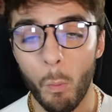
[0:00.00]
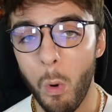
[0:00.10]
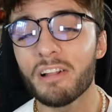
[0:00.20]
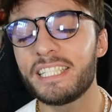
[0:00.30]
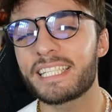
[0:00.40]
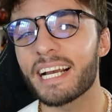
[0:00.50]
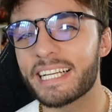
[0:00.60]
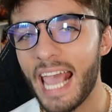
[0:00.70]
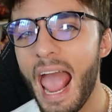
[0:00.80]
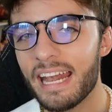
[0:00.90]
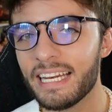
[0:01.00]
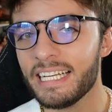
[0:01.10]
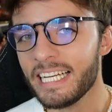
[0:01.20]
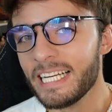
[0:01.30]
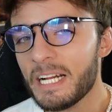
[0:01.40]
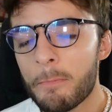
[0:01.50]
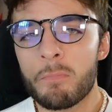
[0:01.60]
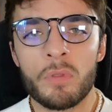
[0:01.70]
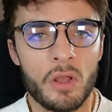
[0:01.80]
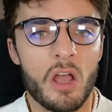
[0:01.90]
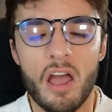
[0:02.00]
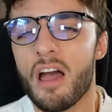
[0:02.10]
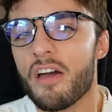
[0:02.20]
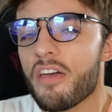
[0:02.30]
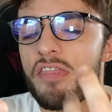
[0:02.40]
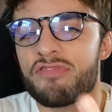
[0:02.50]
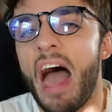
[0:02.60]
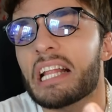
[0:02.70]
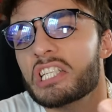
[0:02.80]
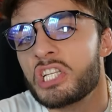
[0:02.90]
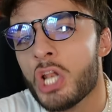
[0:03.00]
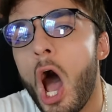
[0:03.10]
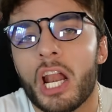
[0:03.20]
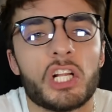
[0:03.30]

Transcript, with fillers: once again, uh, that's not a